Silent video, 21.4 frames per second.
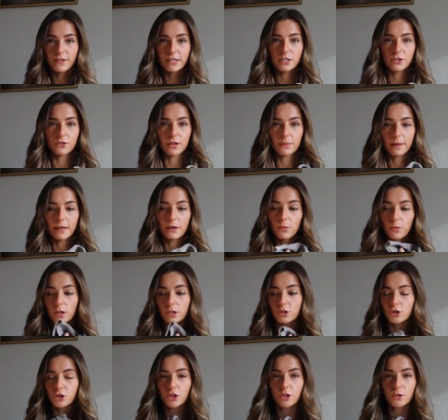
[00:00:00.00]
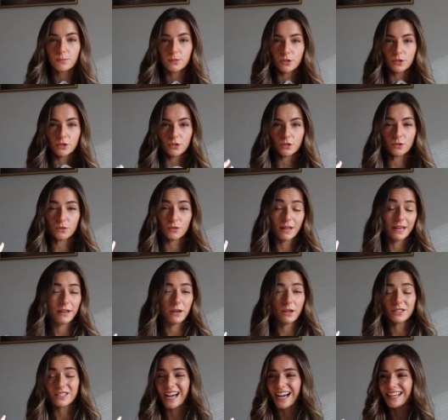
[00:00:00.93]
redoing my wardrobe to
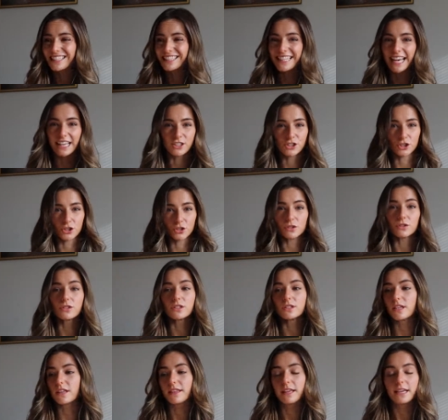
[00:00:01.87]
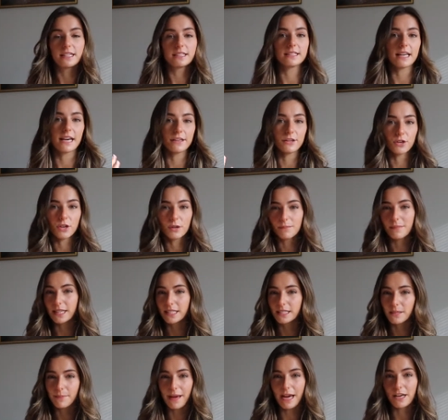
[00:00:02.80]
like essentials, to things that you can
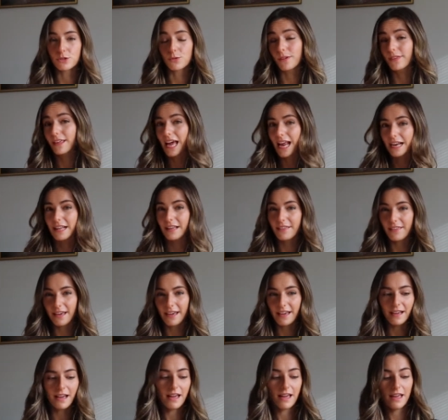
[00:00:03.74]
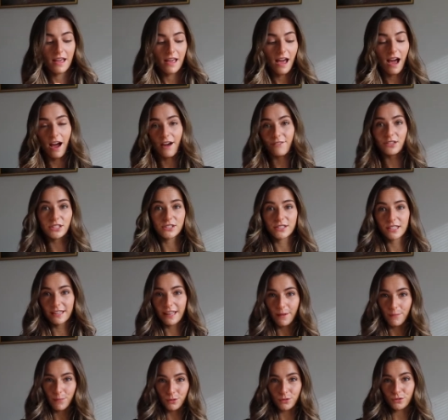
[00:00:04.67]
mix and match with anything. Obviously
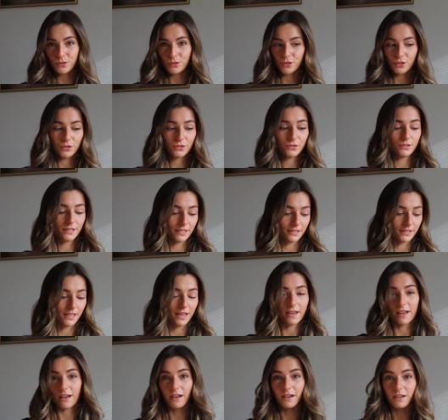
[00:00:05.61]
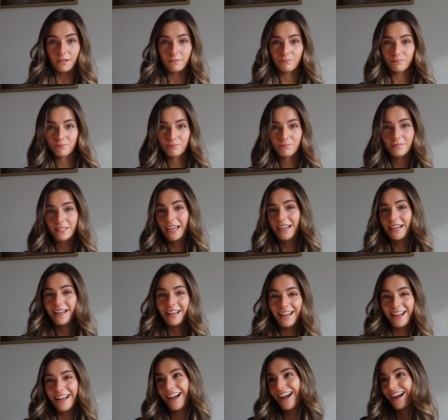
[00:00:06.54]
that blue suit is like a
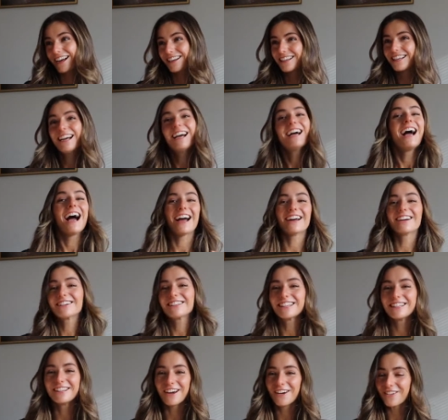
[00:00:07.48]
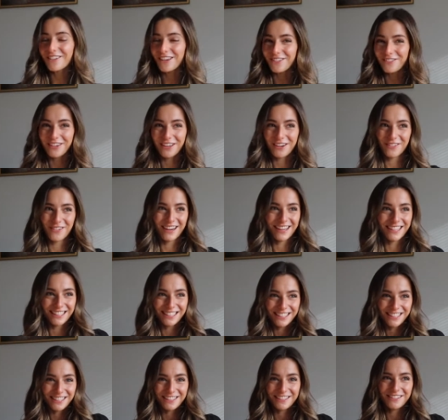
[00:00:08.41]
I already know what I'm gonna wear
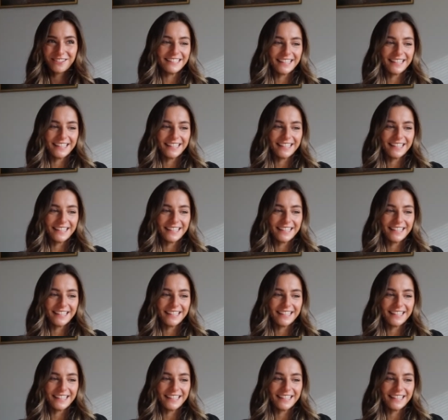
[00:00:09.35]
it to.